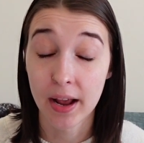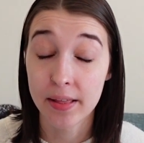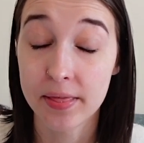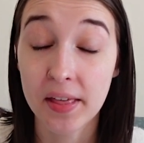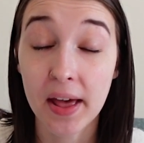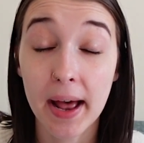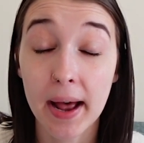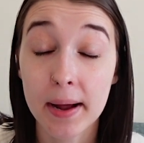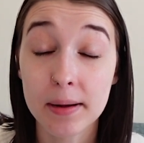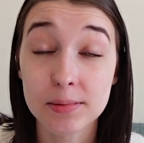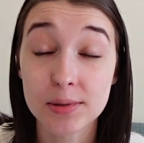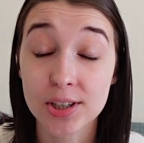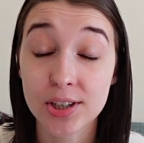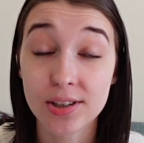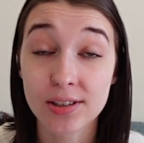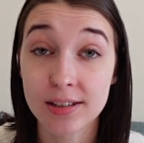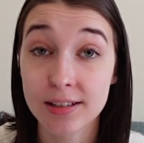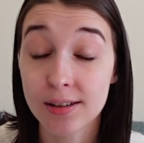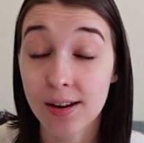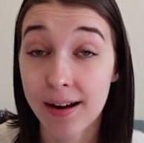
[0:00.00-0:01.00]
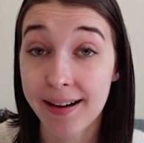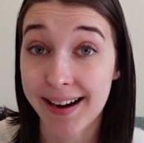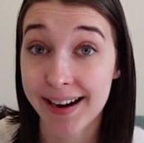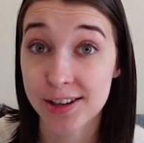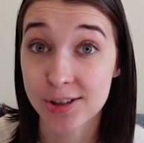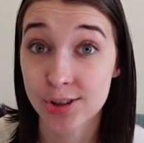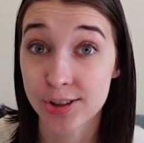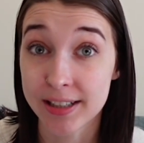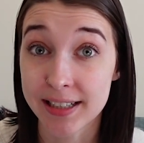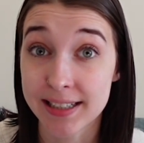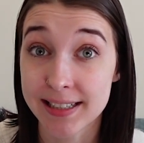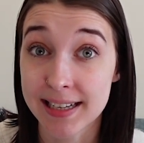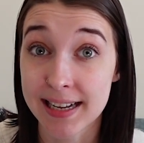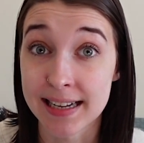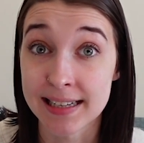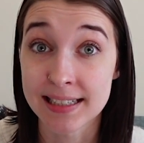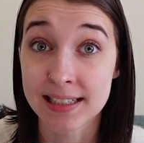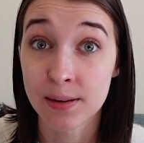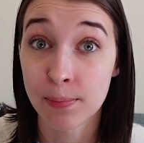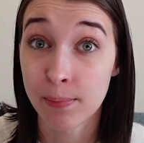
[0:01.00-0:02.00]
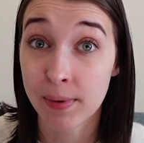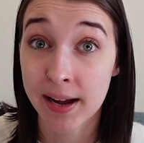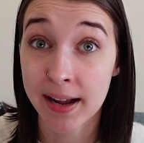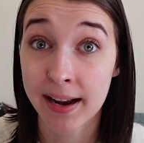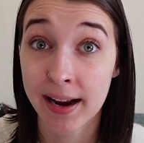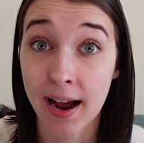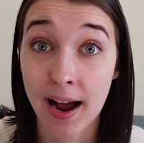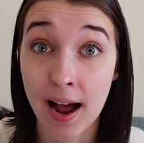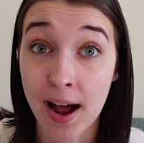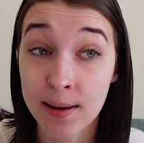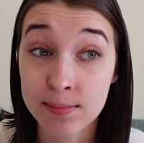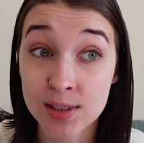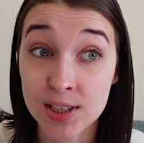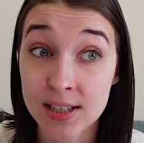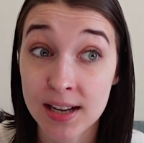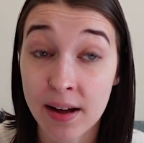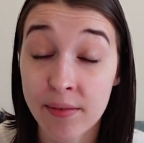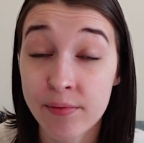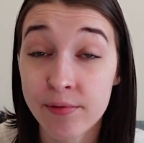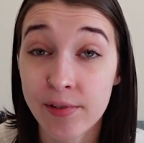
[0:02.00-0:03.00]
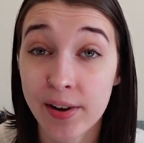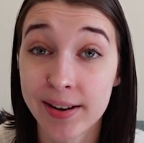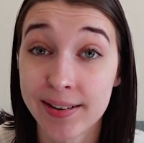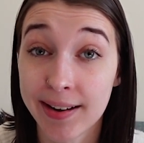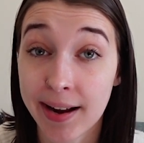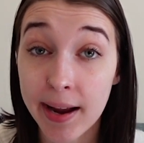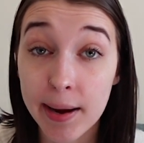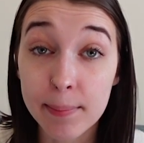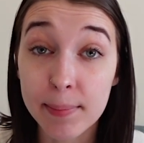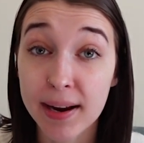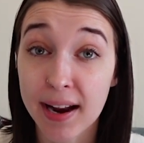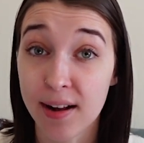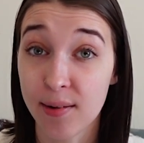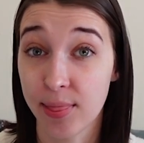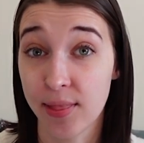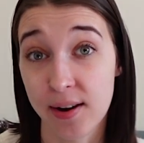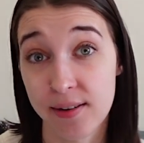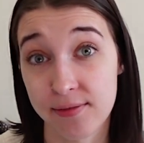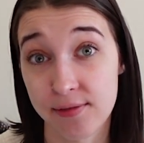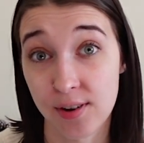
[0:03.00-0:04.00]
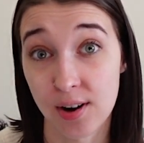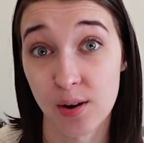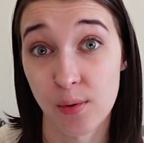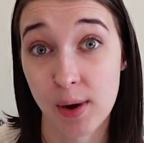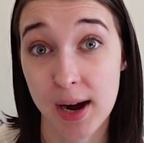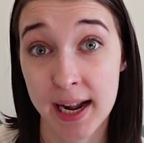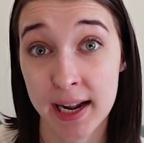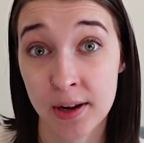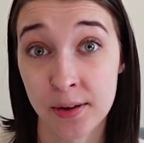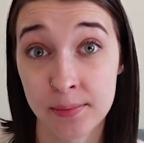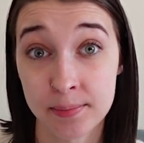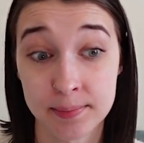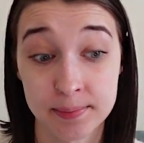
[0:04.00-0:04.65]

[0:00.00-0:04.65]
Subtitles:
that I'm sure did not actually exist, but I'm just having fun camping out there for a while.